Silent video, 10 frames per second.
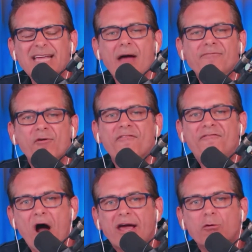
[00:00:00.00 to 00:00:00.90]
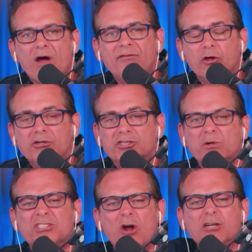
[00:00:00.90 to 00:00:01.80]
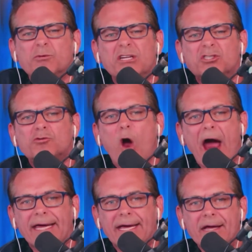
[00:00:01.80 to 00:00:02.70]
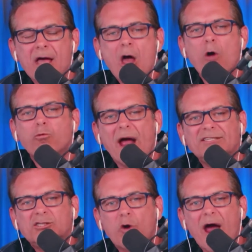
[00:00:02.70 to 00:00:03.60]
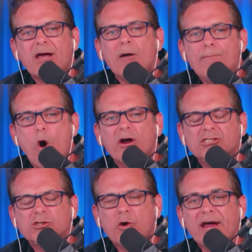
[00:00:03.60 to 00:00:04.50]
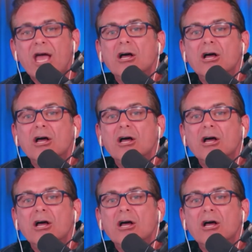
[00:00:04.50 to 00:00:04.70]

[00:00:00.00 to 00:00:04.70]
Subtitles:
It's time for a fucking revolution, which starts with a strike. A rent strike, a mortgage strike,